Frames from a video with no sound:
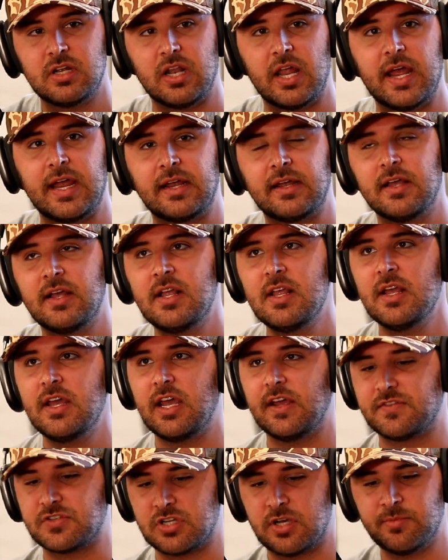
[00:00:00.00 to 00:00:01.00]
Like
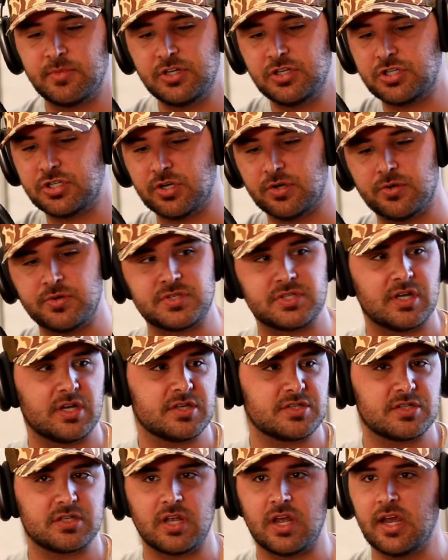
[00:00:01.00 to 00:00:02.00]
if somebody shows
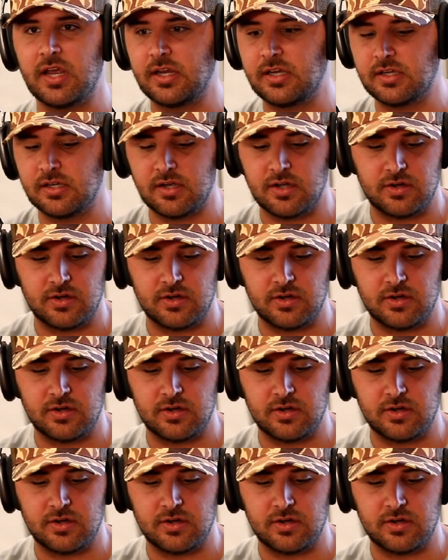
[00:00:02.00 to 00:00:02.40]
us like,